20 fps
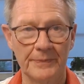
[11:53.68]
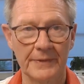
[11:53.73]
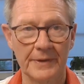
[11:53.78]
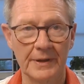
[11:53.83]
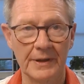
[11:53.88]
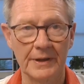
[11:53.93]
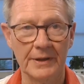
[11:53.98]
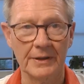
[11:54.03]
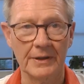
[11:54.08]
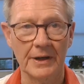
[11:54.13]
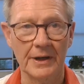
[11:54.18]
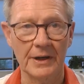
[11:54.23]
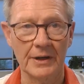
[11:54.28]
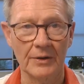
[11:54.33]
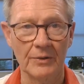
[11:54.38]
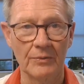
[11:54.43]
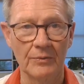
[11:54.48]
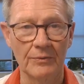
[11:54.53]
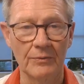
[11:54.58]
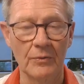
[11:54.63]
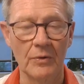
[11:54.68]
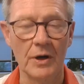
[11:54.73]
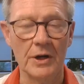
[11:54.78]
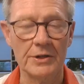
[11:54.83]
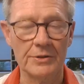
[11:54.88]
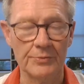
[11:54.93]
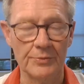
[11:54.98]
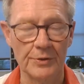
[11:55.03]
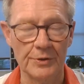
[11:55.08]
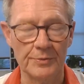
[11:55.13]
Again,
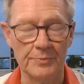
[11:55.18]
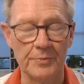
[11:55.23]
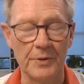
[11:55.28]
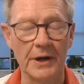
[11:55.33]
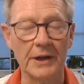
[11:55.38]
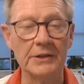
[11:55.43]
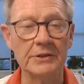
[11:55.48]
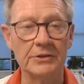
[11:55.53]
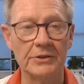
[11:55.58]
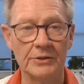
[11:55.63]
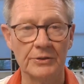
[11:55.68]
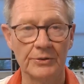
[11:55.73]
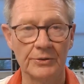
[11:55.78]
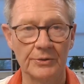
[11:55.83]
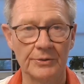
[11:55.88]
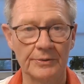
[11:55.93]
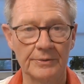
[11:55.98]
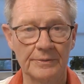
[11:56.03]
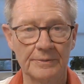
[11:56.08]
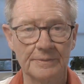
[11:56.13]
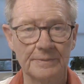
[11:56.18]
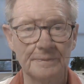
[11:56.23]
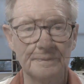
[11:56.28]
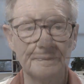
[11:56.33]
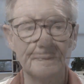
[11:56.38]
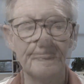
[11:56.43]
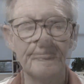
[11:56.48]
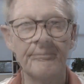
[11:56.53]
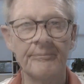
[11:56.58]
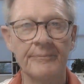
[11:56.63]
wise words. Praise the Lord.
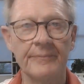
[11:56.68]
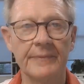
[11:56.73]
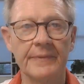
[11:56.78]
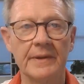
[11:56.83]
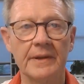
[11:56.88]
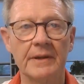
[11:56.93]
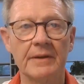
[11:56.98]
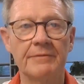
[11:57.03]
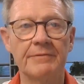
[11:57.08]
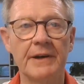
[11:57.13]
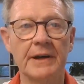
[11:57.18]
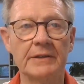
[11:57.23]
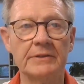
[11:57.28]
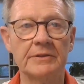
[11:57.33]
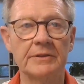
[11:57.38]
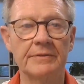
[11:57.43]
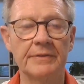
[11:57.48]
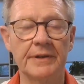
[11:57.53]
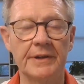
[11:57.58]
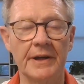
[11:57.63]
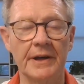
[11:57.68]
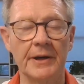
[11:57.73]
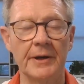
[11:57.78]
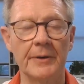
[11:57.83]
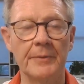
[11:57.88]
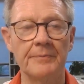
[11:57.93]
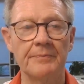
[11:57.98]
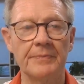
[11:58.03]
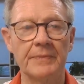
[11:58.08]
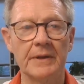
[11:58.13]
The facts of the
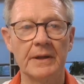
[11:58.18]
day.